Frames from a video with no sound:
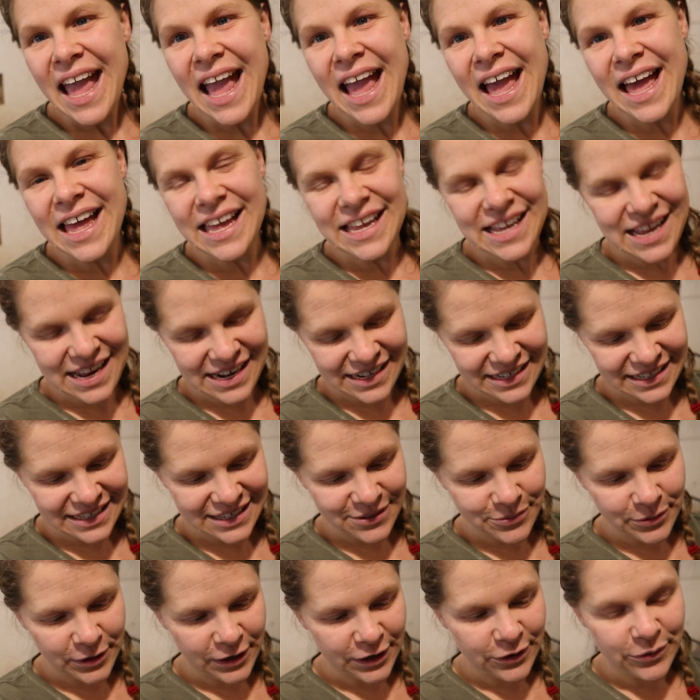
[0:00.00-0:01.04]
And
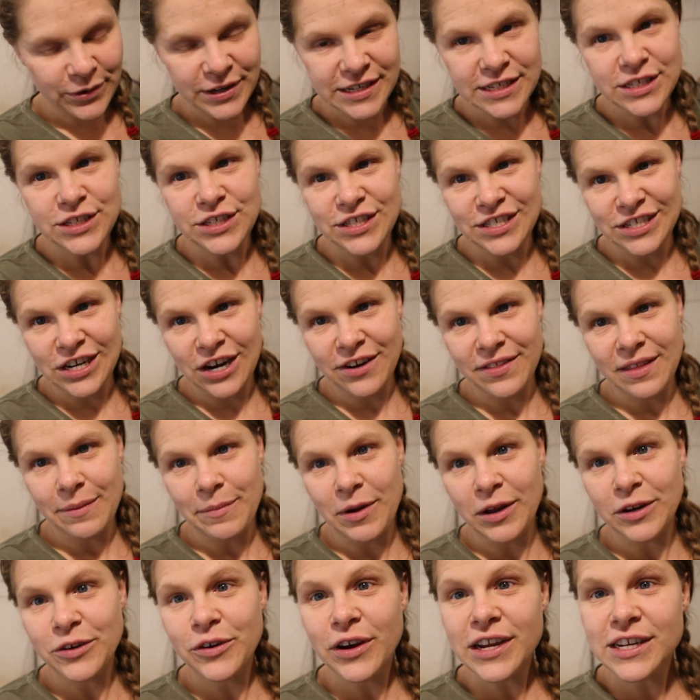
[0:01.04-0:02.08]
we're going to start
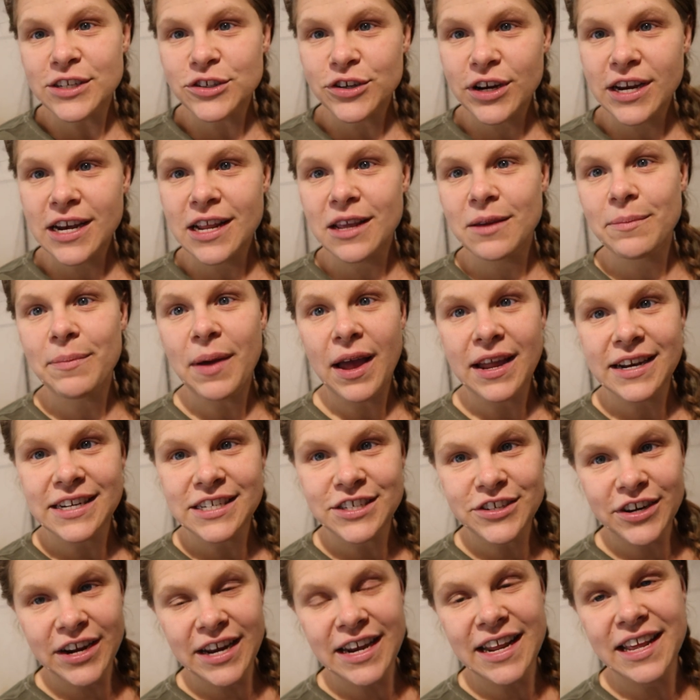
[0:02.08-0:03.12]
them on crate training and
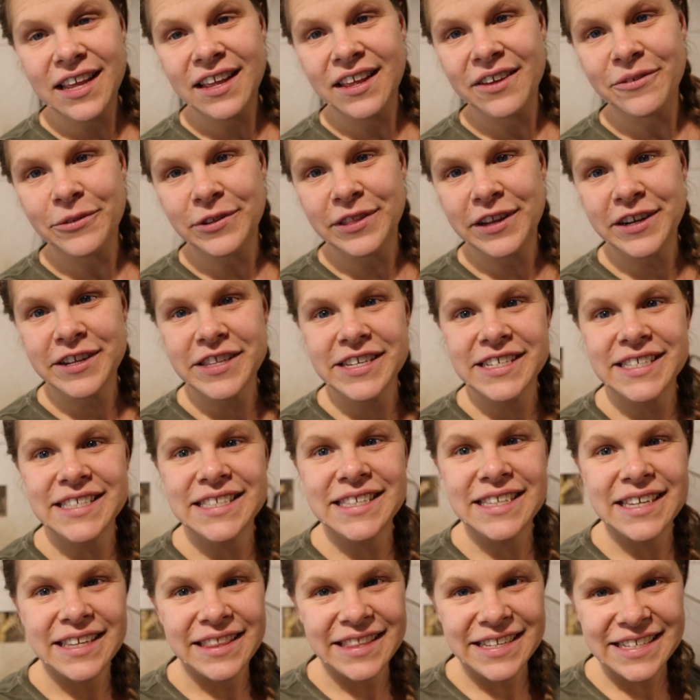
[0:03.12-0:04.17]
potty training. When they're
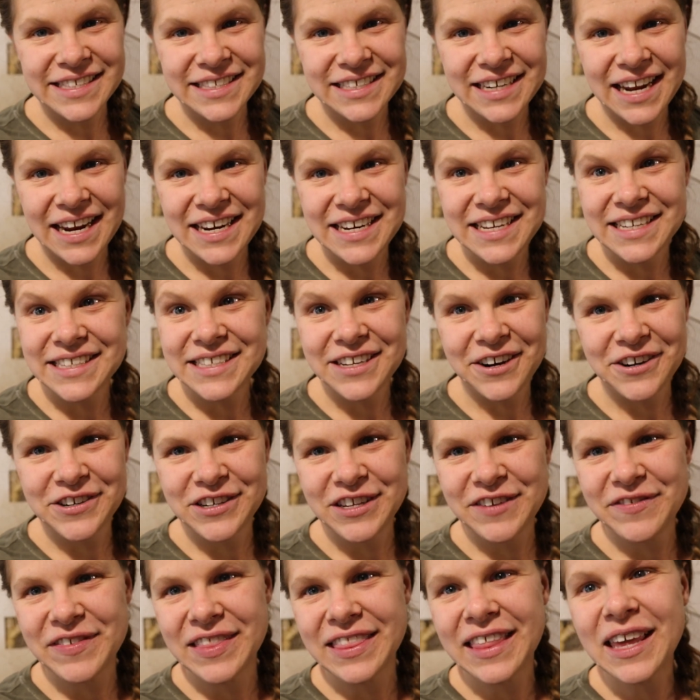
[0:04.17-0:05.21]
this, this tiny, it's hard
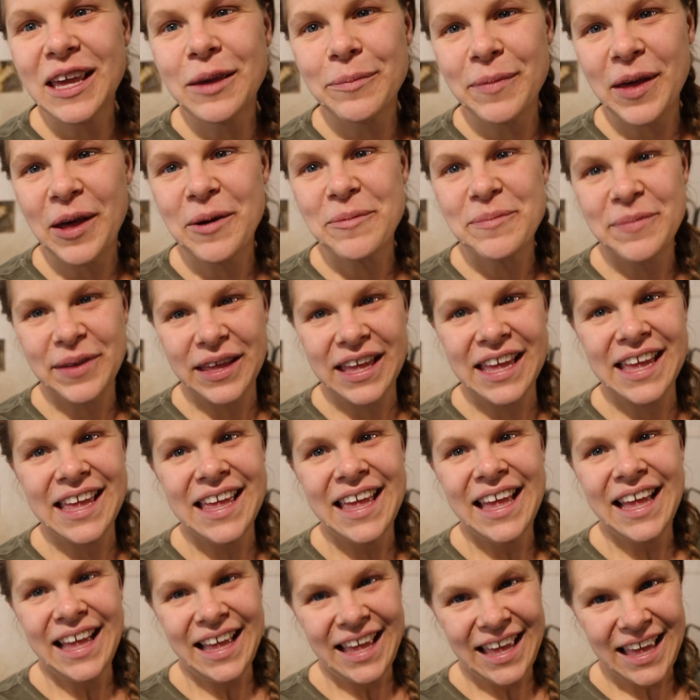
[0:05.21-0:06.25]
to even think about, but
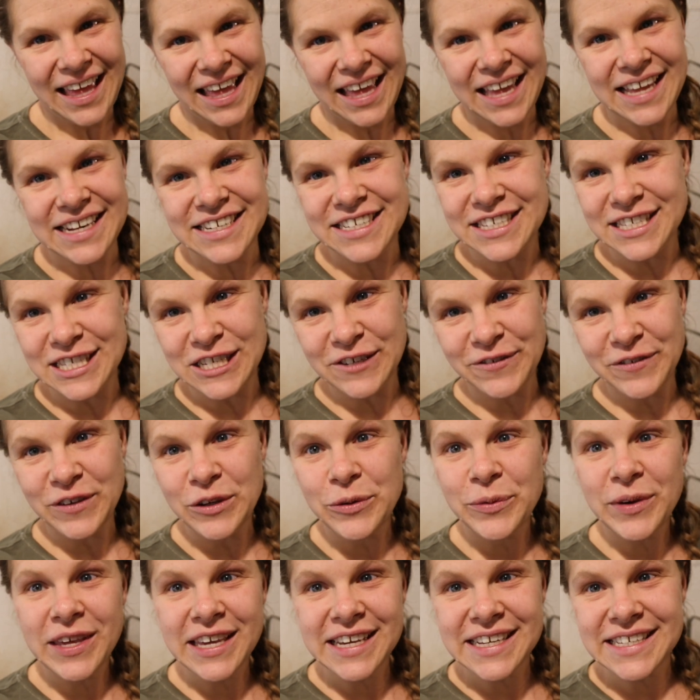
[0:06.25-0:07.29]
in just a
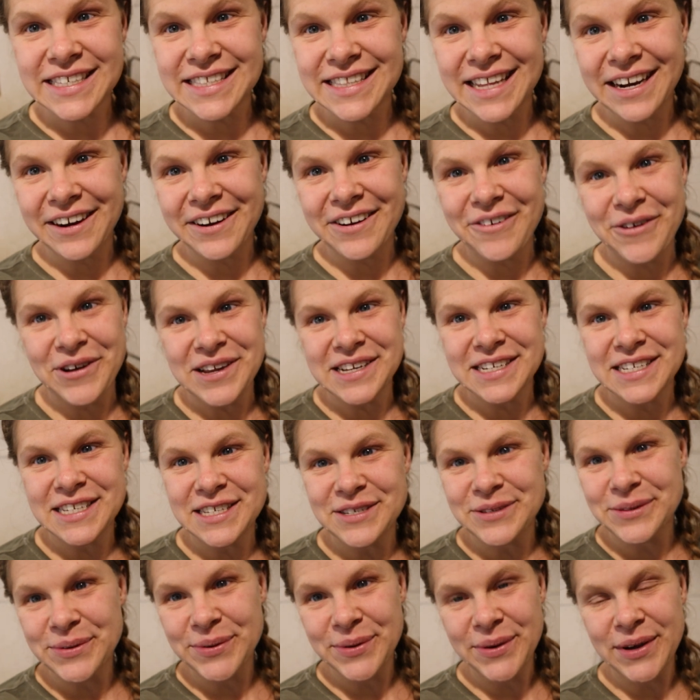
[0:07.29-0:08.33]
few weeks, they're going
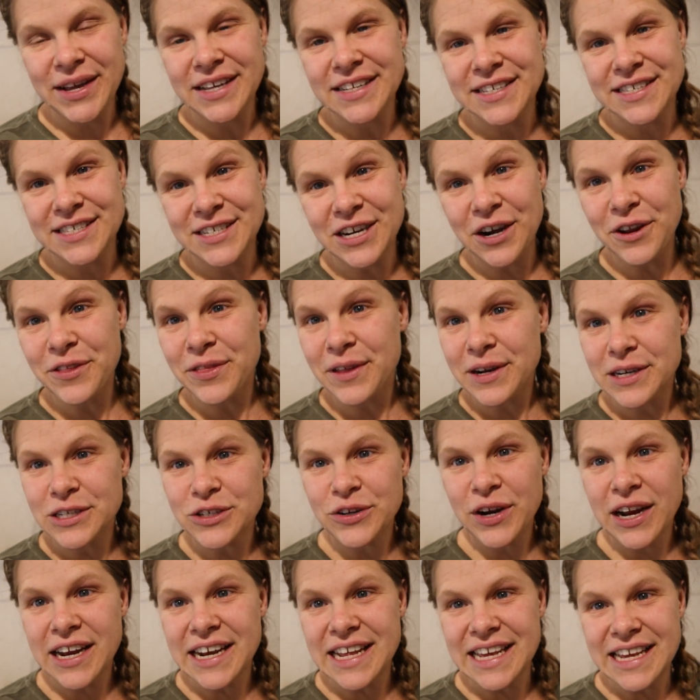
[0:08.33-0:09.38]
to start their
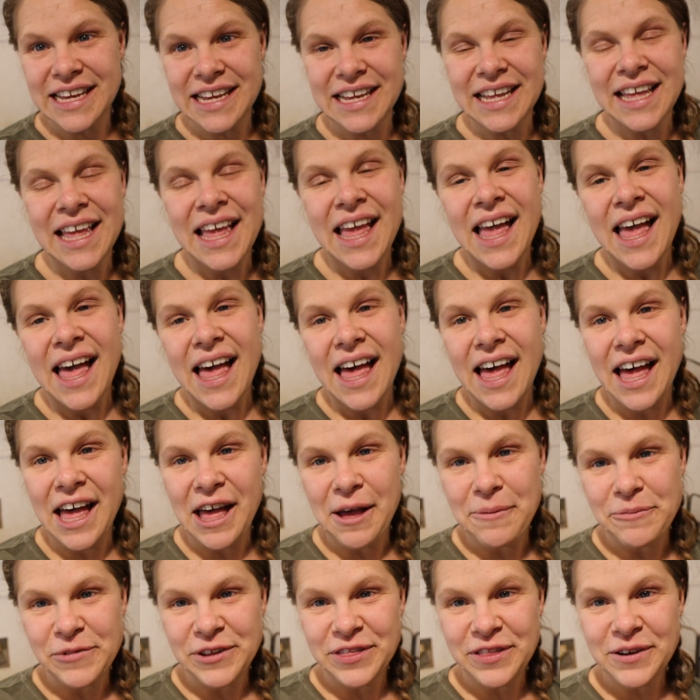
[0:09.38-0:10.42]
training
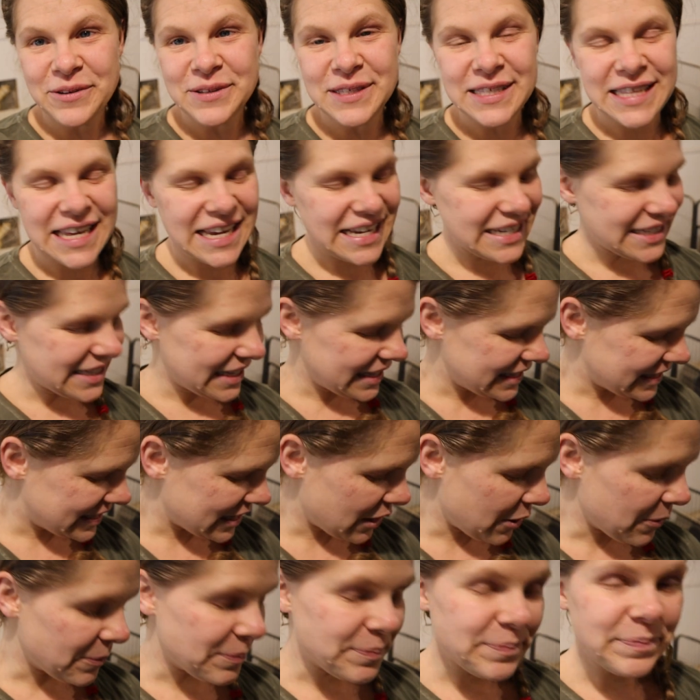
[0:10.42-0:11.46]
um, with those things.
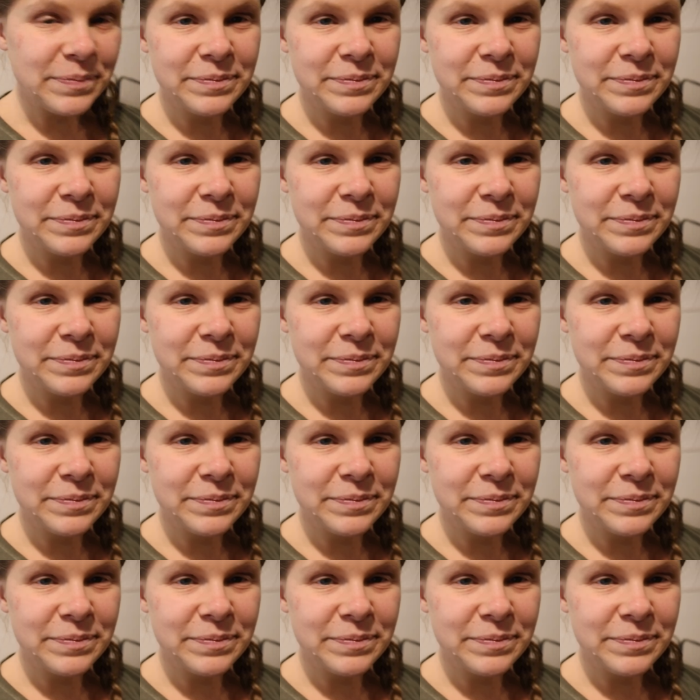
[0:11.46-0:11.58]
So